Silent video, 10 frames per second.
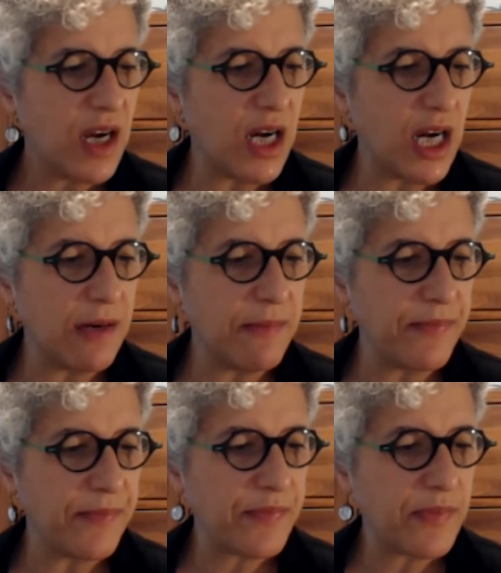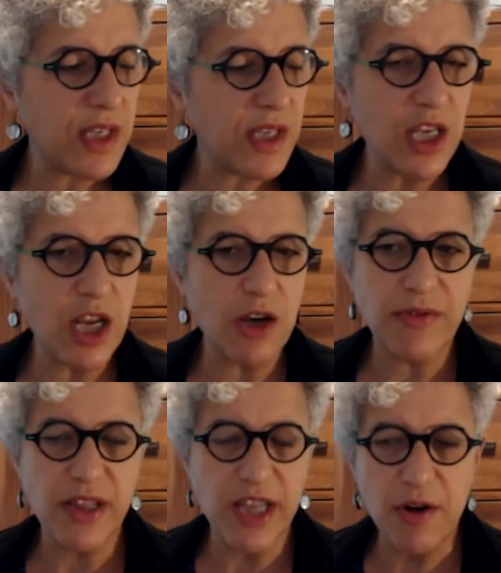um, you know,
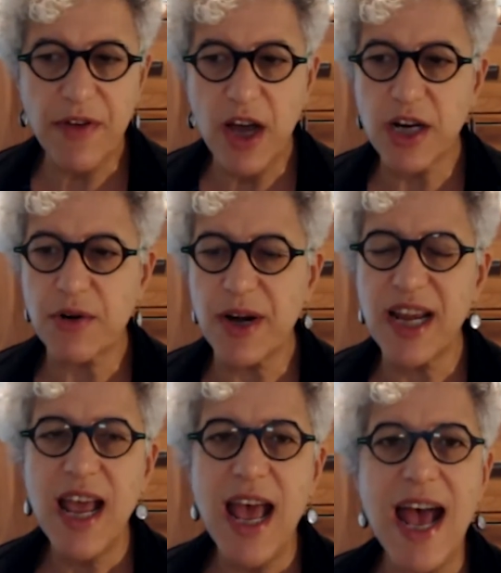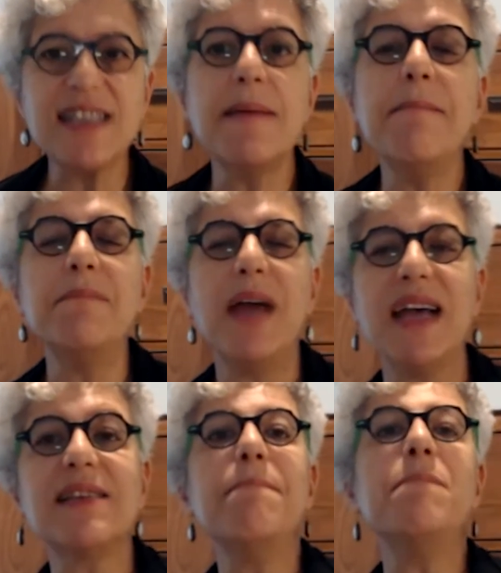the leader of Hungary, as a
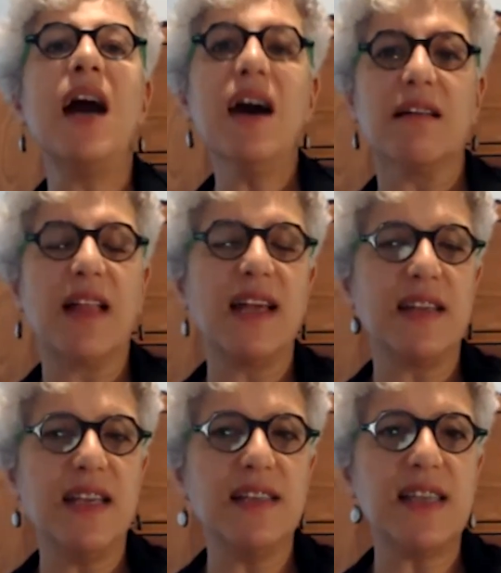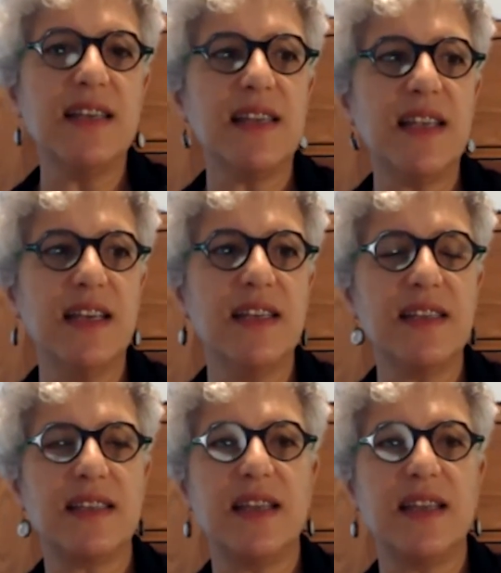as a model, as his his